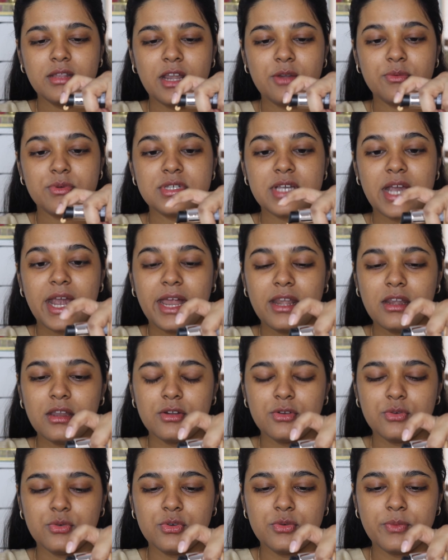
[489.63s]
That was
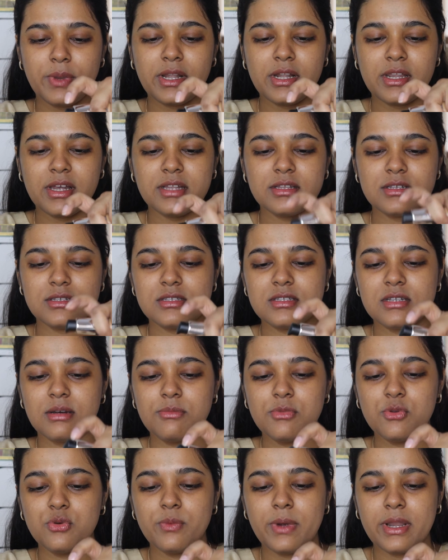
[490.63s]
N220 and this is
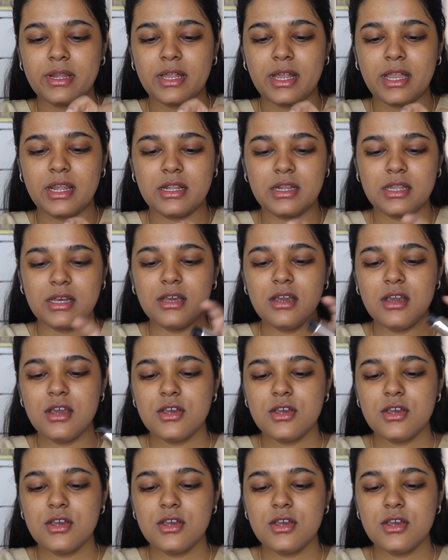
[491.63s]
W180.